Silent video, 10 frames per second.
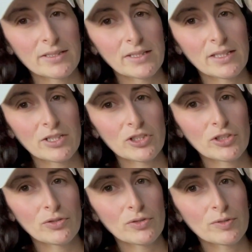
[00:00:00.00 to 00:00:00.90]
to these
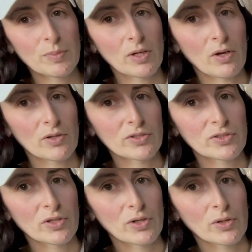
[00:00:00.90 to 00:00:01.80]
shoes, but
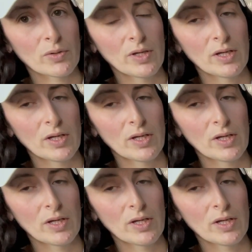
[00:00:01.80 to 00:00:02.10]
also